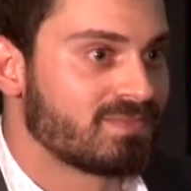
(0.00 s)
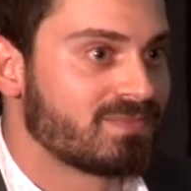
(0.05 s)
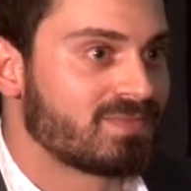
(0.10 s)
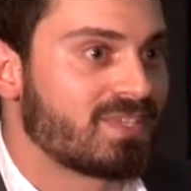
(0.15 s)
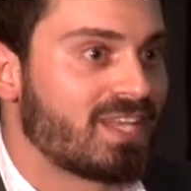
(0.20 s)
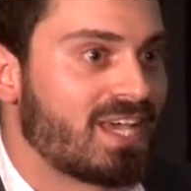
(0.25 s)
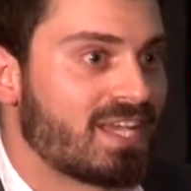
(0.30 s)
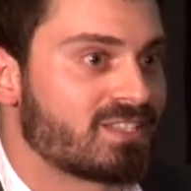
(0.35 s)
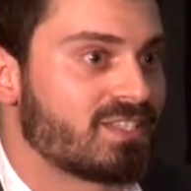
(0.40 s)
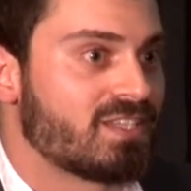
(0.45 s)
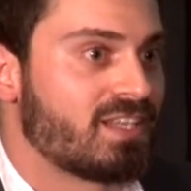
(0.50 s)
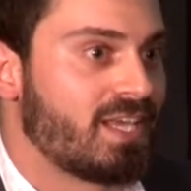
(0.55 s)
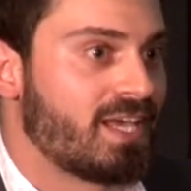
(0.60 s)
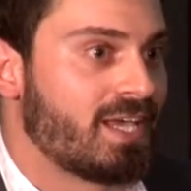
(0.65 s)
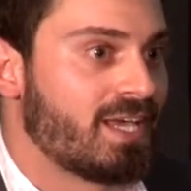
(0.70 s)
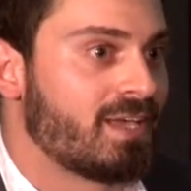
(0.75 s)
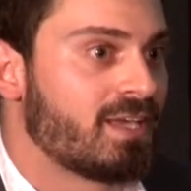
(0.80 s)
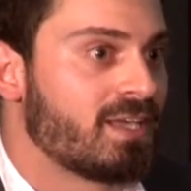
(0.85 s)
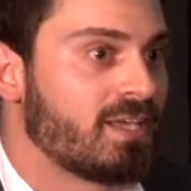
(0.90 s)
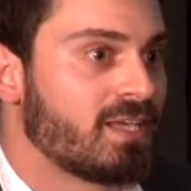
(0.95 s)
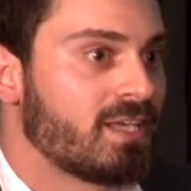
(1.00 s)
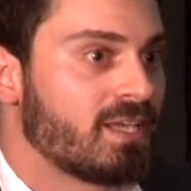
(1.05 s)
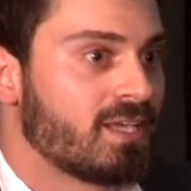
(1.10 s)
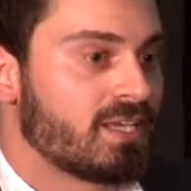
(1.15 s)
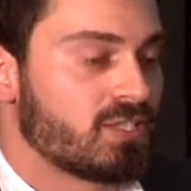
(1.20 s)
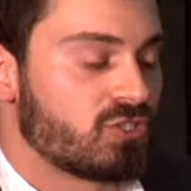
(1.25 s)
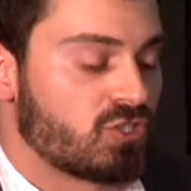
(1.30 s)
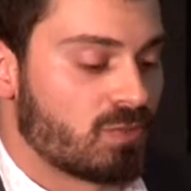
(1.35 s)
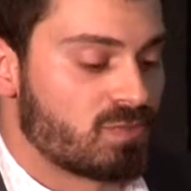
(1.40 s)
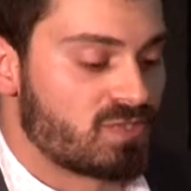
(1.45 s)
has it there.
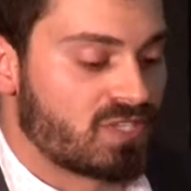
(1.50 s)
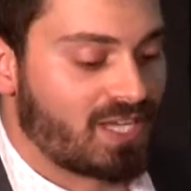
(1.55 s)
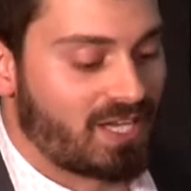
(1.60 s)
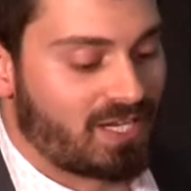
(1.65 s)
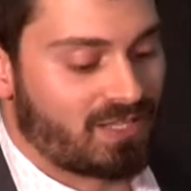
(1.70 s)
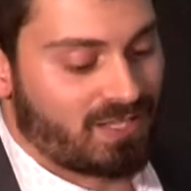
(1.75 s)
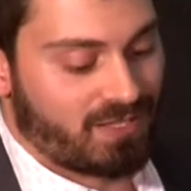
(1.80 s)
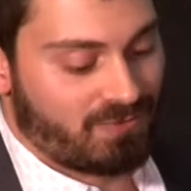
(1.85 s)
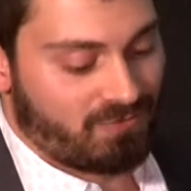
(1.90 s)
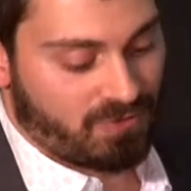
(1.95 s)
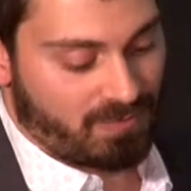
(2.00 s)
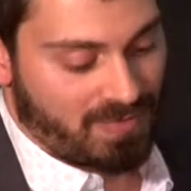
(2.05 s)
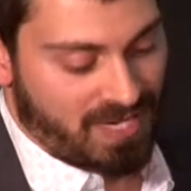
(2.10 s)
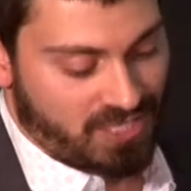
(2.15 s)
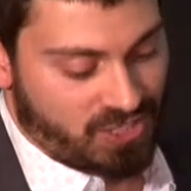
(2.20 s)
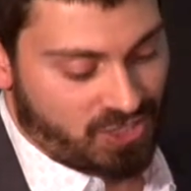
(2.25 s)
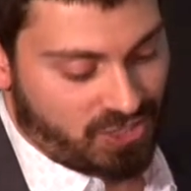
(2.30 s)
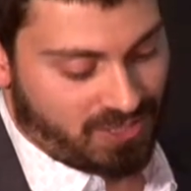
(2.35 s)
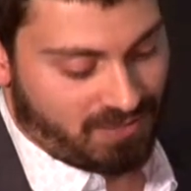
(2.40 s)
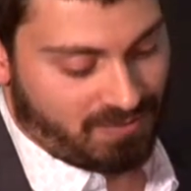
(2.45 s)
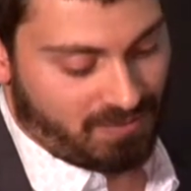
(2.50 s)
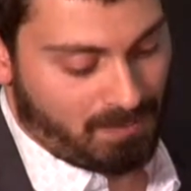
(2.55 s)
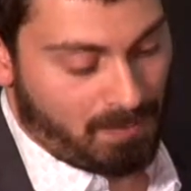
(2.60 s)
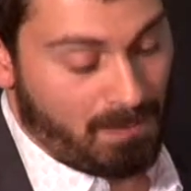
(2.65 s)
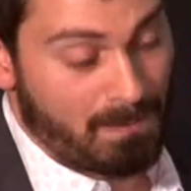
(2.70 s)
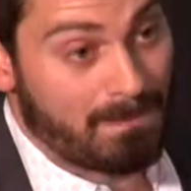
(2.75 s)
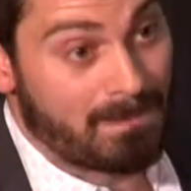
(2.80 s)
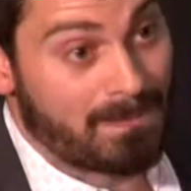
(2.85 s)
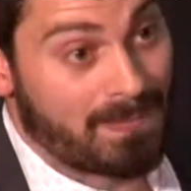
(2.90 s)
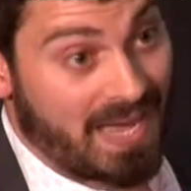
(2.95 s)
In terms of getting the information
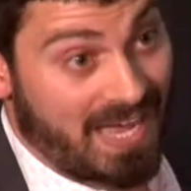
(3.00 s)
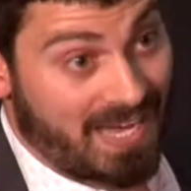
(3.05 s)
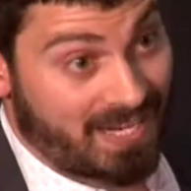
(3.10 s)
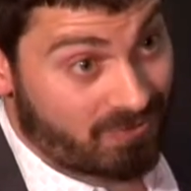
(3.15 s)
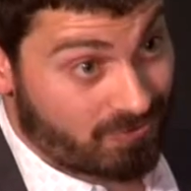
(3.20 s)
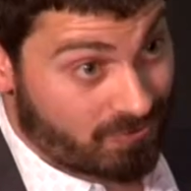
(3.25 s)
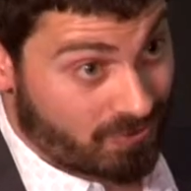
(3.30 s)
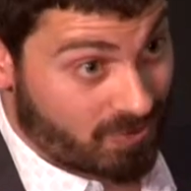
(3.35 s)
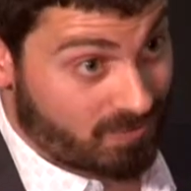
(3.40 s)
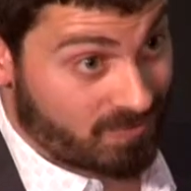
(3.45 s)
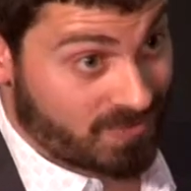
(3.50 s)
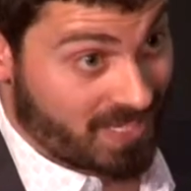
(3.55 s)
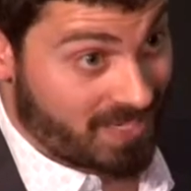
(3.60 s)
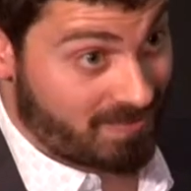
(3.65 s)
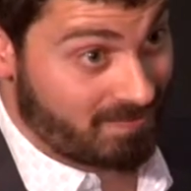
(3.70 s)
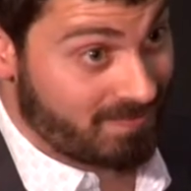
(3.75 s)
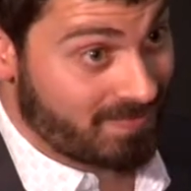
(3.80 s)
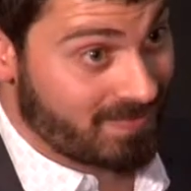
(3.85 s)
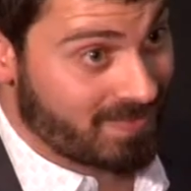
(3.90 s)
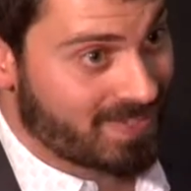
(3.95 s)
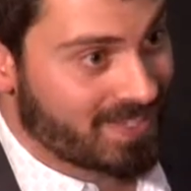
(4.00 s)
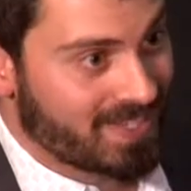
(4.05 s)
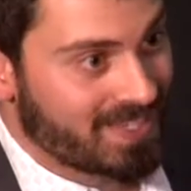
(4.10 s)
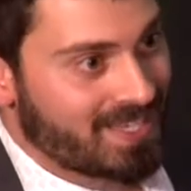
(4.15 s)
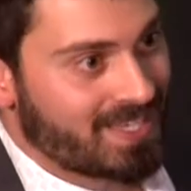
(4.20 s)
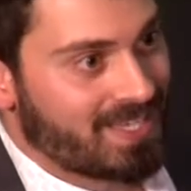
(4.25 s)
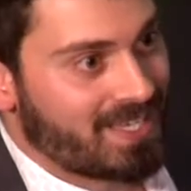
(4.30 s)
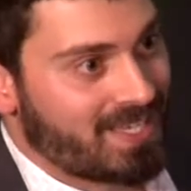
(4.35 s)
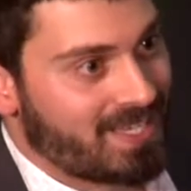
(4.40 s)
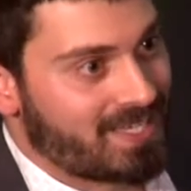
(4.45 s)
back from them,
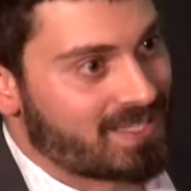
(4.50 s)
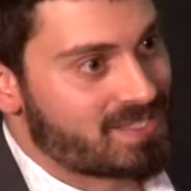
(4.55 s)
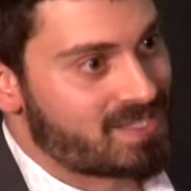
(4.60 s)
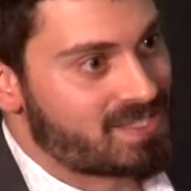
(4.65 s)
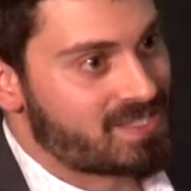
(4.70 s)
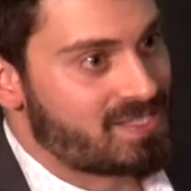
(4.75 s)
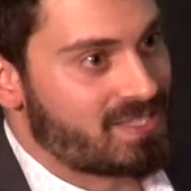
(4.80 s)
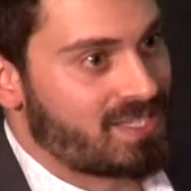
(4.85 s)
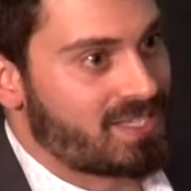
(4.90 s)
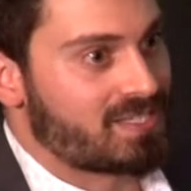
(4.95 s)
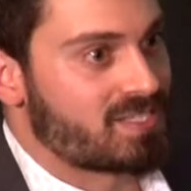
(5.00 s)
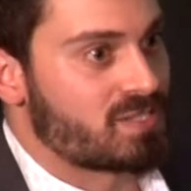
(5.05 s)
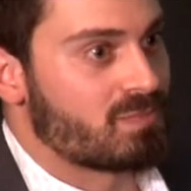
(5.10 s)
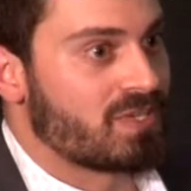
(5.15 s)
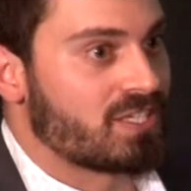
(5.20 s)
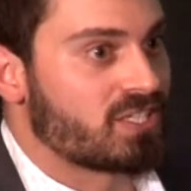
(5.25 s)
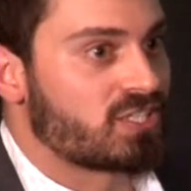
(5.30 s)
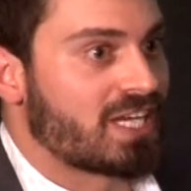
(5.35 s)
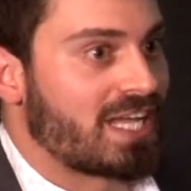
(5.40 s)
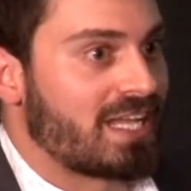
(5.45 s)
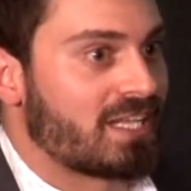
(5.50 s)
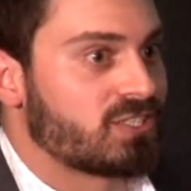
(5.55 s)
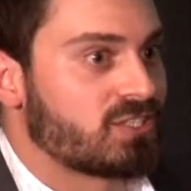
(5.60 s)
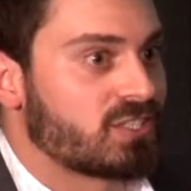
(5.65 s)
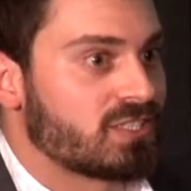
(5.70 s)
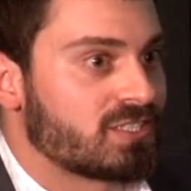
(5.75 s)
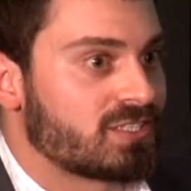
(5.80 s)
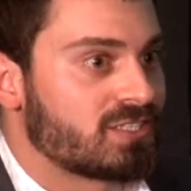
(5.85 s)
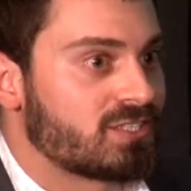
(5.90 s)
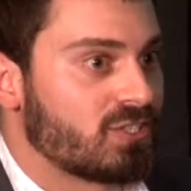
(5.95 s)
it's it's a bit
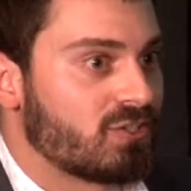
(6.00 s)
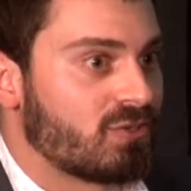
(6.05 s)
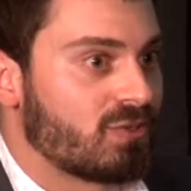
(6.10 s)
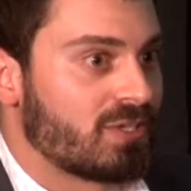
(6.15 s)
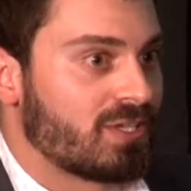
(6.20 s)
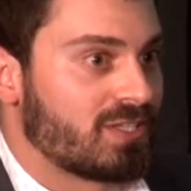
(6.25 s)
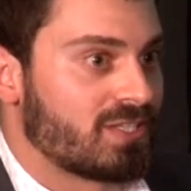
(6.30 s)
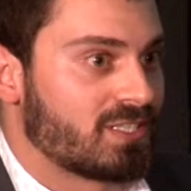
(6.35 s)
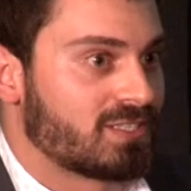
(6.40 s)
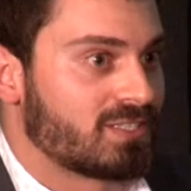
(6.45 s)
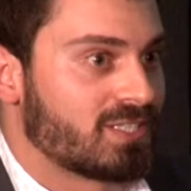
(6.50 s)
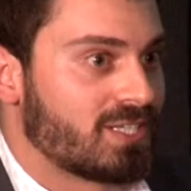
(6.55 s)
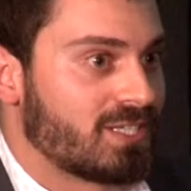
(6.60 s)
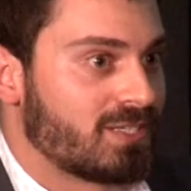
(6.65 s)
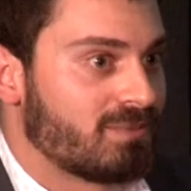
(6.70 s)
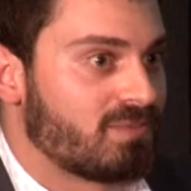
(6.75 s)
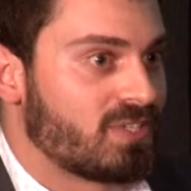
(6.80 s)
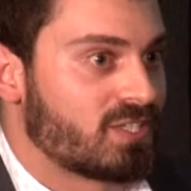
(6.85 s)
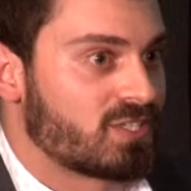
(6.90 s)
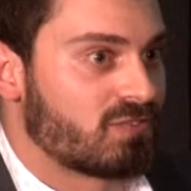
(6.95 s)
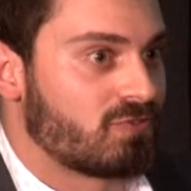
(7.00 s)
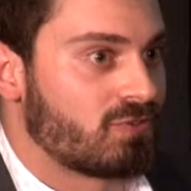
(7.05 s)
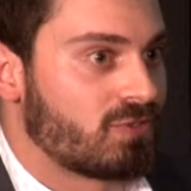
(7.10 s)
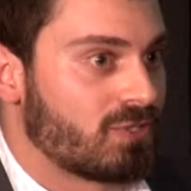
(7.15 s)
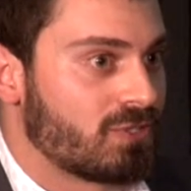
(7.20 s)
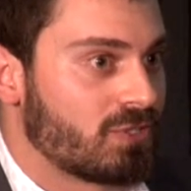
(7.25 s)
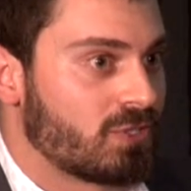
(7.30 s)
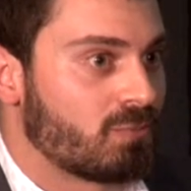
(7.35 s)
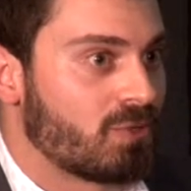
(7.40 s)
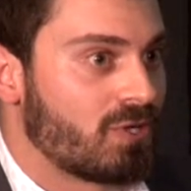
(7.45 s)
challenging still. That there's a there's a
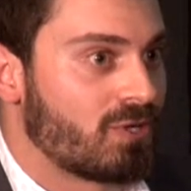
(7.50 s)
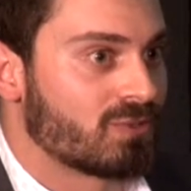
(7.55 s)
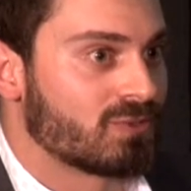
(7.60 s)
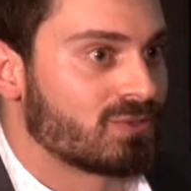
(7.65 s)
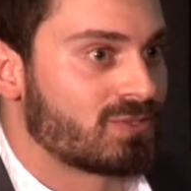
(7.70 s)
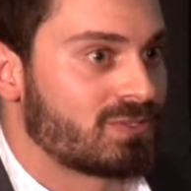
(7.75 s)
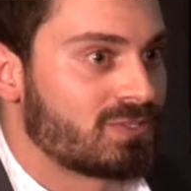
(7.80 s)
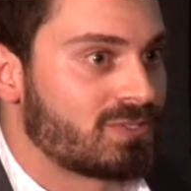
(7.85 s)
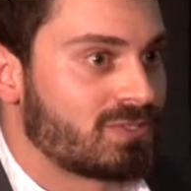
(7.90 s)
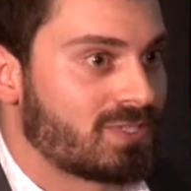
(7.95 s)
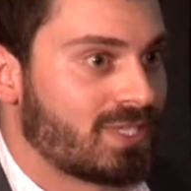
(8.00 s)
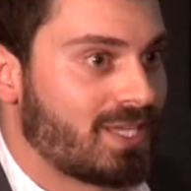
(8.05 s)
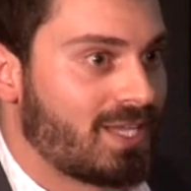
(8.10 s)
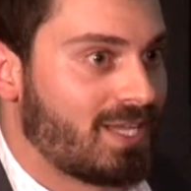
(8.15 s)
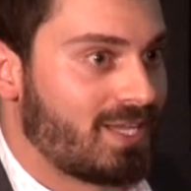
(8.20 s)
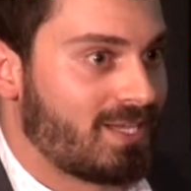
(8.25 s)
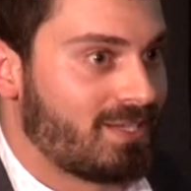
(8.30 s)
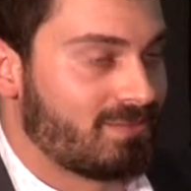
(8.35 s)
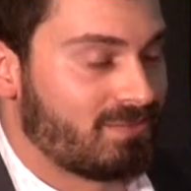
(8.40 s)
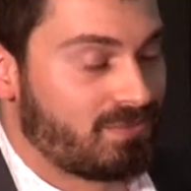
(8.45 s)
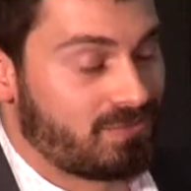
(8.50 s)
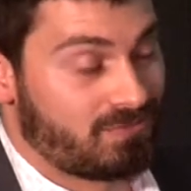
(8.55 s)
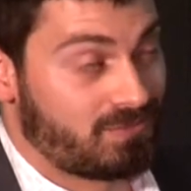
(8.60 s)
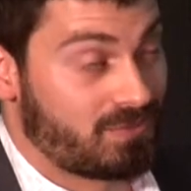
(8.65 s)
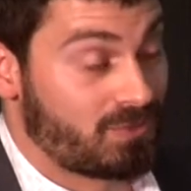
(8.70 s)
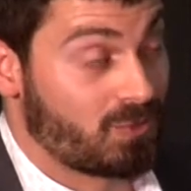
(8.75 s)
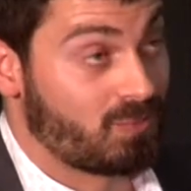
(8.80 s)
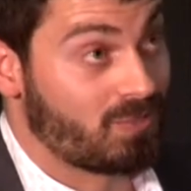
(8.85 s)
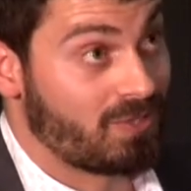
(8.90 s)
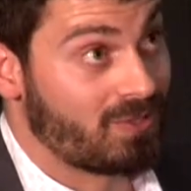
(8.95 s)
few loopholes um,
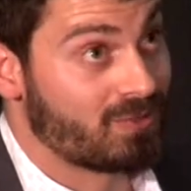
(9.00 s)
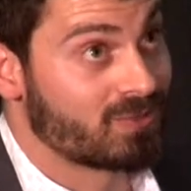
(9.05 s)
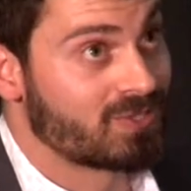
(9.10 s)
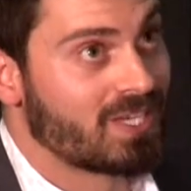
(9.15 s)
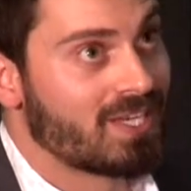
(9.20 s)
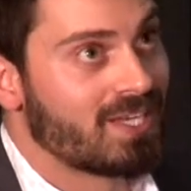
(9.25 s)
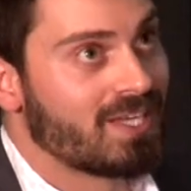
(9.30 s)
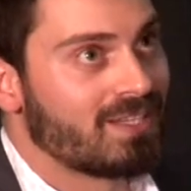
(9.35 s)
loopholes.